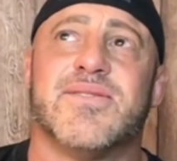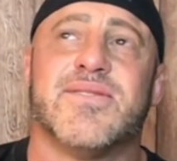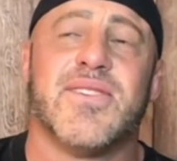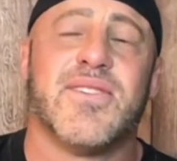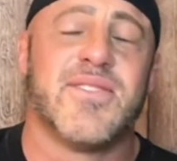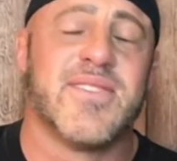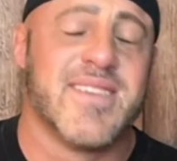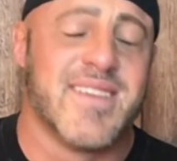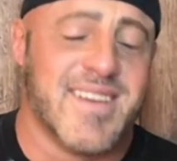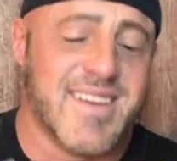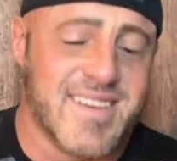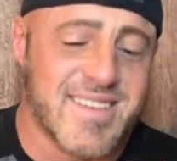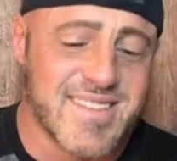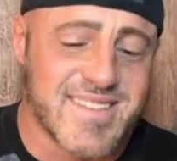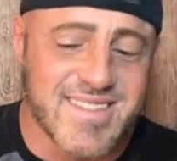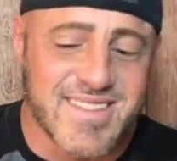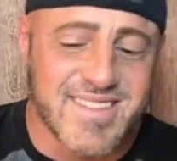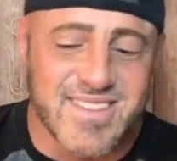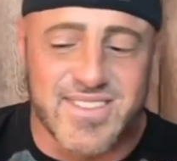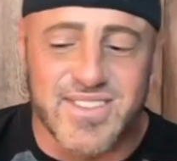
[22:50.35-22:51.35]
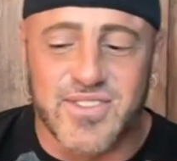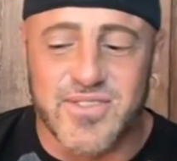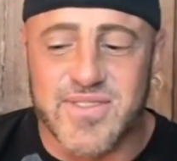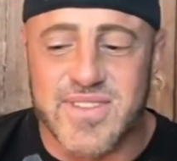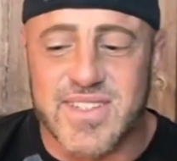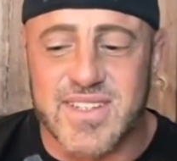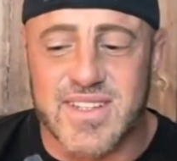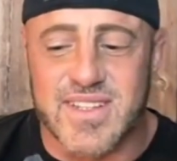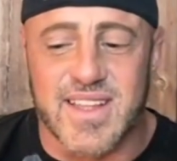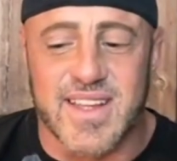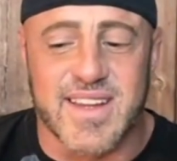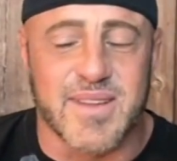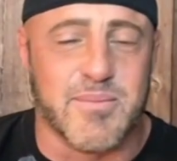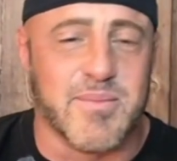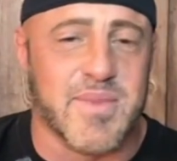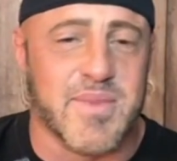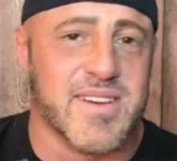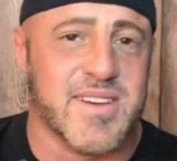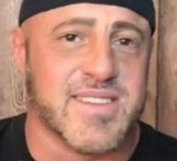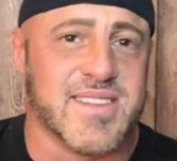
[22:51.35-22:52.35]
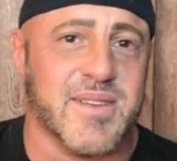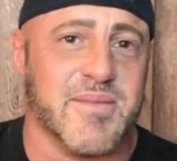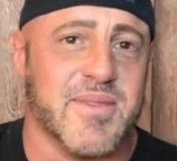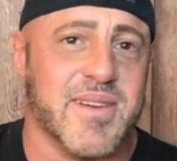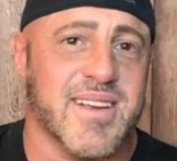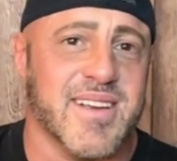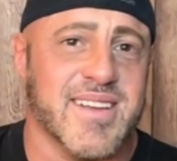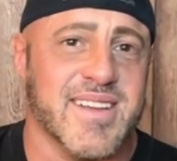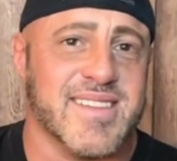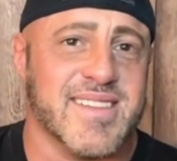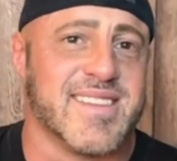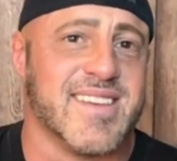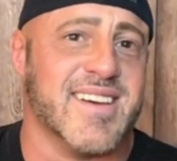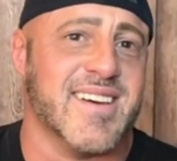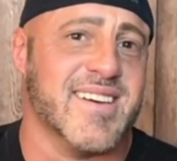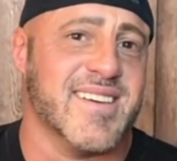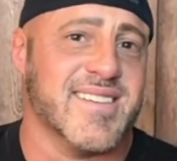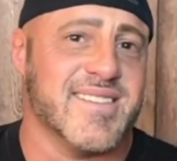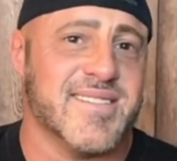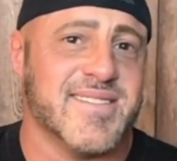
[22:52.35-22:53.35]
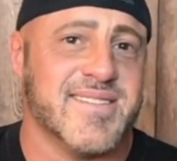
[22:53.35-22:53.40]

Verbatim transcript: no. Uh, there's no reason to like embarrass anybody. It's okay. uh.